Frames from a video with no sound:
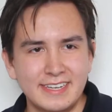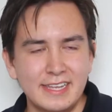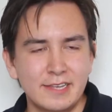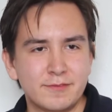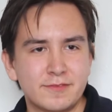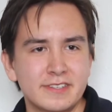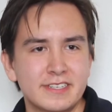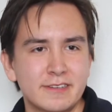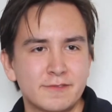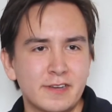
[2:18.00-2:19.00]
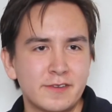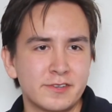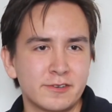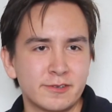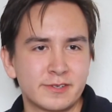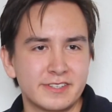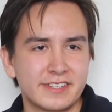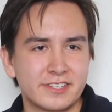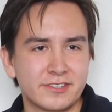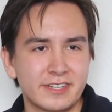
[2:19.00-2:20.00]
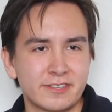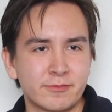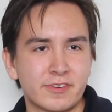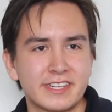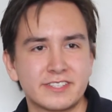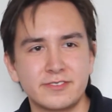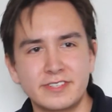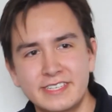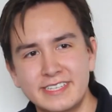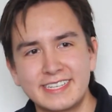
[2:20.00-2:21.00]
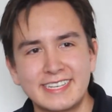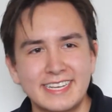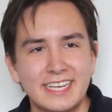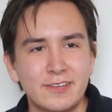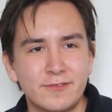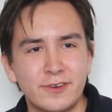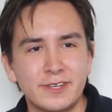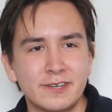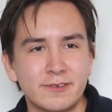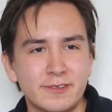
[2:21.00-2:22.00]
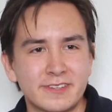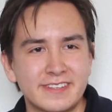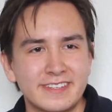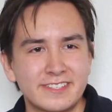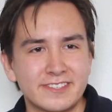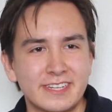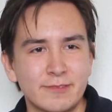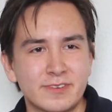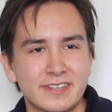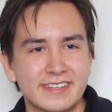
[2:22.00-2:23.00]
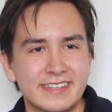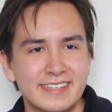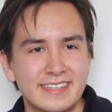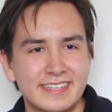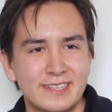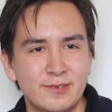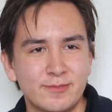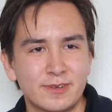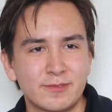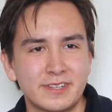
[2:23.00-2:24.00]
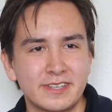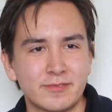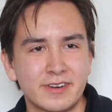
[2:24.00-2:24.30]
If a 5-year-old Janelle could write to the 30-year-old Janelle, what would he have